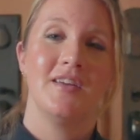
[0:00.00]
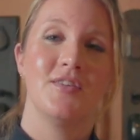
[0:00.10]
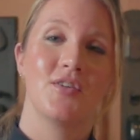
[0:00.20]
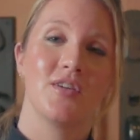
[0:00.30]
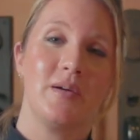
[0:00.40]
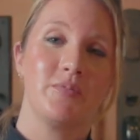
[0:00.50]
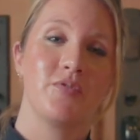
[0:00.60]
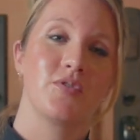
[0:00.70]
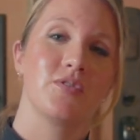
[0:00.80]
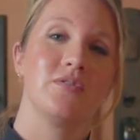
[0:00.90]
You can opt
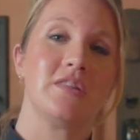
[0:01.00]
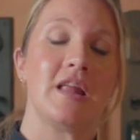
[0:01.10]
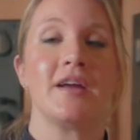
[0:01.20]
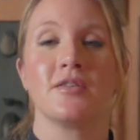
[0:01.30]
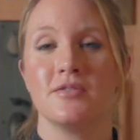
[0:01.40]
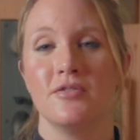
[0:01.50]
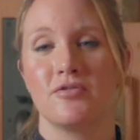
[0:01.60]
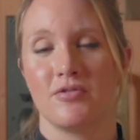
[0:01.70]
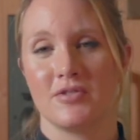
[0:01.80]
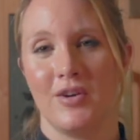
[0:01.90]
for lighter
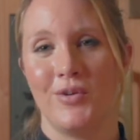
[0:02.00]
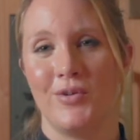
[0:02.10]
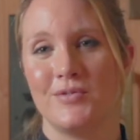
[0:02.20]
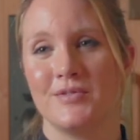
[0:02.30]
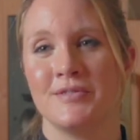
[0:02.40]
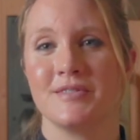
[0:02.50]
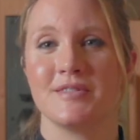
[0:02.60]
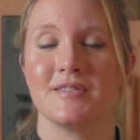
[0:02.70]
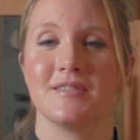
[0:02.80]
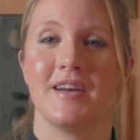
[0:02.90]
neutral
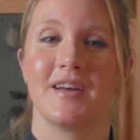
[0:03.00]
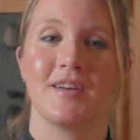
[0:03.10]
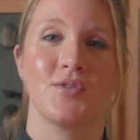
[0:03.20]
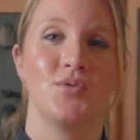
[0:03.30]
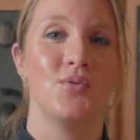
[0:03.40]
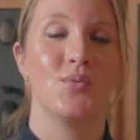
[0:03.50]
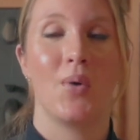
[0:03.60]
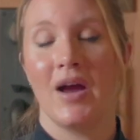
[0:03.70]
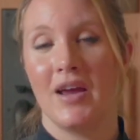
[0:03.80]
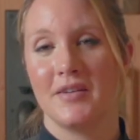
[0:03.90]
tones like a cool
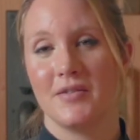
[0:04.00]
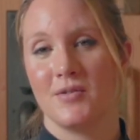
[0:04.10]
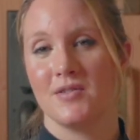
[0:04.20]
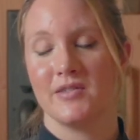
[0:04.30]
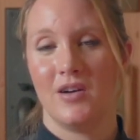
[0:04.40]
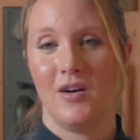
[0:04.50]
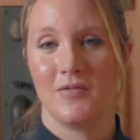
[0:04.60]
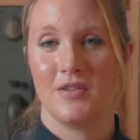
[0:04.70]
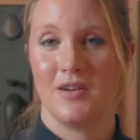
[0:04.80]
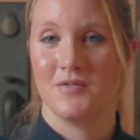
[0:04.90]
white or a
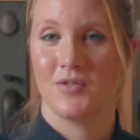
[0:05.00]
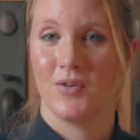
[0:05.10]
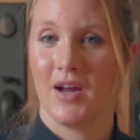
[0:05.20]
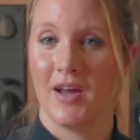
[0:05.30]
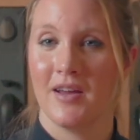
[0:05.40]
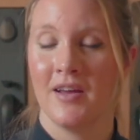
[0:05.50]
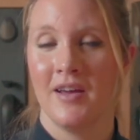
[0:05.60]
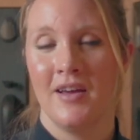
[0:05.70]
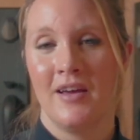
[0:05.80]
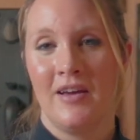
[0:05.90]
soft dove gray,
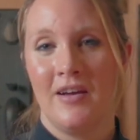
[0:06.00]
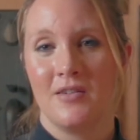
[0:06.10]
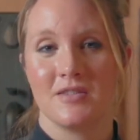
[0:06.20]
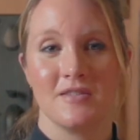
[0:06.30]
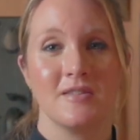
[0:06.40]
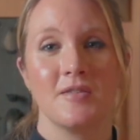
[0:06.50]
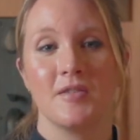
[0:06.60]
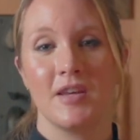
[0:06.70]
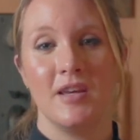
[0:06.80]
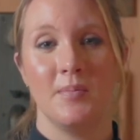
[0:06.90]
which is still
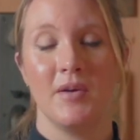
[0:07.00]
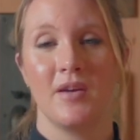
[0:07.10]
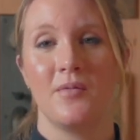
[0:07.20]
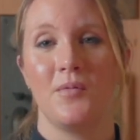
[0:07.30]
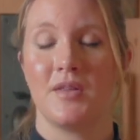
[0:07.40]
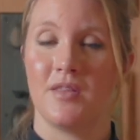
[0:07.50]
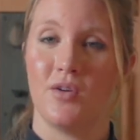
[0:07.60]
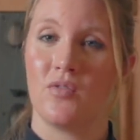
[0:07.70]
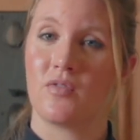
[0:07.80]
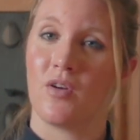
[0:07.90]
in keeping with the
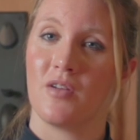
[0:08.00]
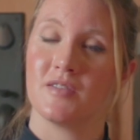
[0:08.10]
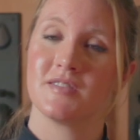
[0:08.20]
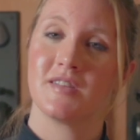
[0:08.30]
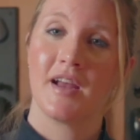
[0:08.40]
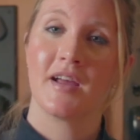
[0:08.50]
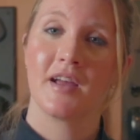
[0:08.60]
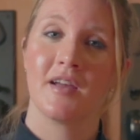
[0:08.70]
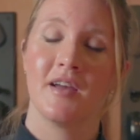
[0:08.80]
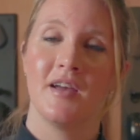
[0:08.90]
overall
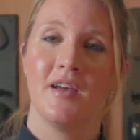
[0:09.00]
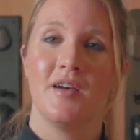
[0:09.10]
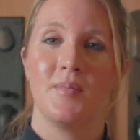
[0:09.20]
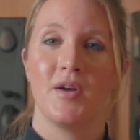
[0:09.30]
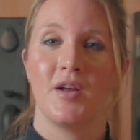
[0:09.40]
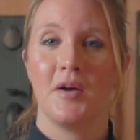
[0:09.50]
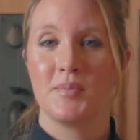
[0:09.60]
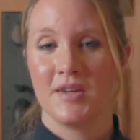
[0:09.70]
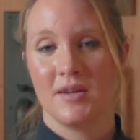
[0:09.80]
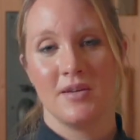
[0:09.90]
aesthetic, but
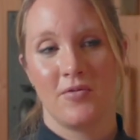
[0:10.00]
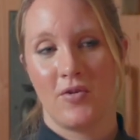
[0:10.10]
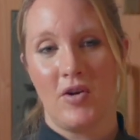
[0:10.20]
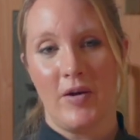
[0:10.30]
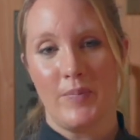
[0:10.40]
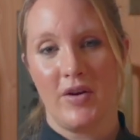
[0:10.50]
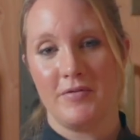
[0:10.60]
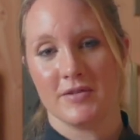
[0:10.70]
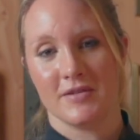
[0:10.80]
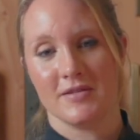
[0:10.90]
updated for our
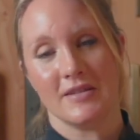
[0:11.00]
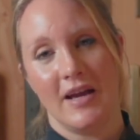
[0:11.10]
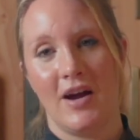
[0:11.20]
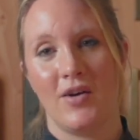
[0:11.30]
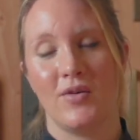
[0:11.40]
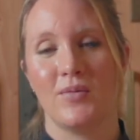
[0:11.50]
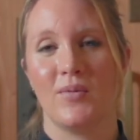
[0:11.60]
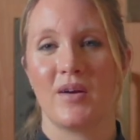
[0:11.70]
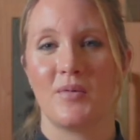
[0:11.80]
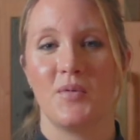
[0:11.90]
preferences now,
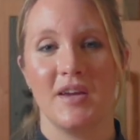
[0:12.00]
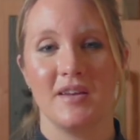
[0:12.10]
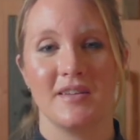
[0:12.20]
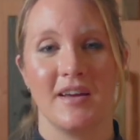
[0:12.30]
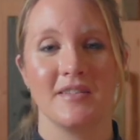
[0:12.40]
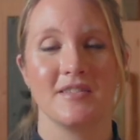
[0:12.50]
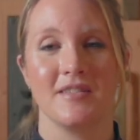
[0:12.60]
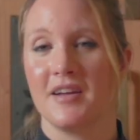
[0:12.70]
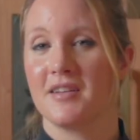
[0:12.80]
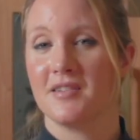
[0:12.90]
where we tend to
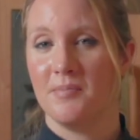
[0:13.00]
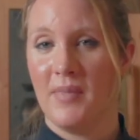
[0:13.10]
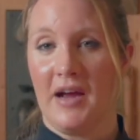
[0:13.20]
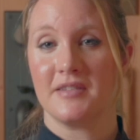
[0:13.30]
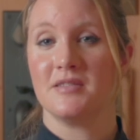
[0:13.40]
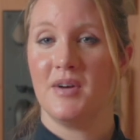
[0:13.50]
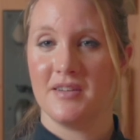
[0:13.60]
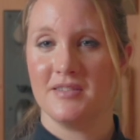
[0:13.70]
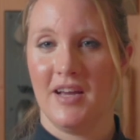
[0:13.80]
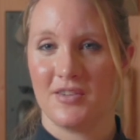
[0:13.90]
like to
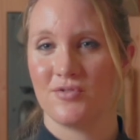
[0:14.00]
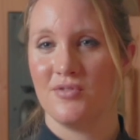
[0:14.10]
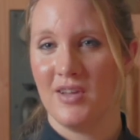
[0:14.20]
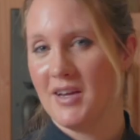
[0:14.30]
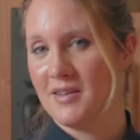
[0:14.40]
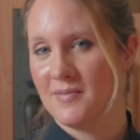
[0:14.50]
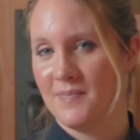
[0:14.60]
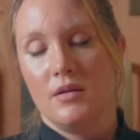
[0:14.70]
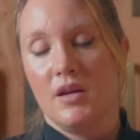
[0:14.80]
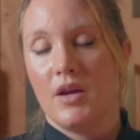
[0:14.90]
maximize natural light.
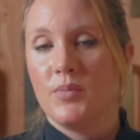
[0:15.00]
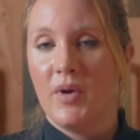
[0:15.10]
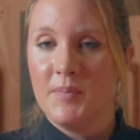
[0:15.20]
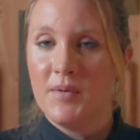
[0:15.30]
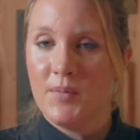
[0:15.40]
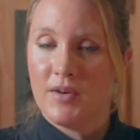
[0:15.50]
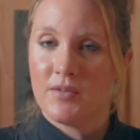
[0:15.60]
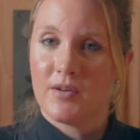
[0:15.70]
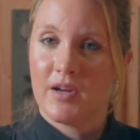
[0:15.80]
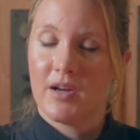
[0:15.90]
Now you might be
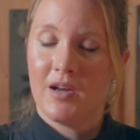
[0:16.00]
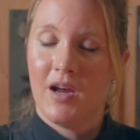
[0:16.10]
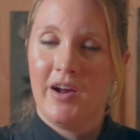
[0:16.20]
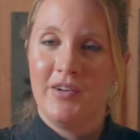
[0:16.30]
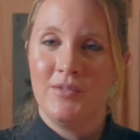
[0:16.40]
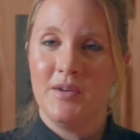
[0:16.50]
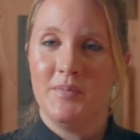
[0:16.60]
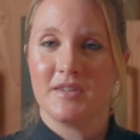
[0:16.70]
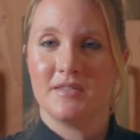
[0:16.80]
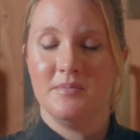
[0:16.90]
wondering, how do I
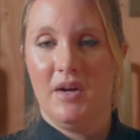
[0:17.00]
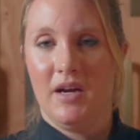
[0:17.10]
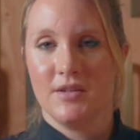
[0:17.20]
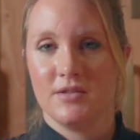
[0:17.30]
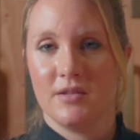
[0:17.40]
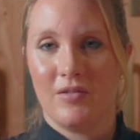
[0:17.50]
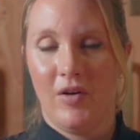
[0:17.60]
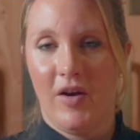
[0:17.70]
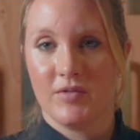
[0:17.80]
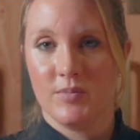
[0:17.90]
mix and match the
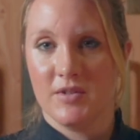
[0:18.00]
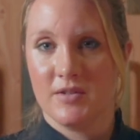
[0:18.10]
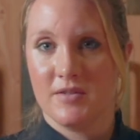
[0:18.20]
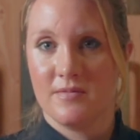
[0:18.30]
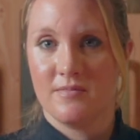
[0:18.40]
Craftsman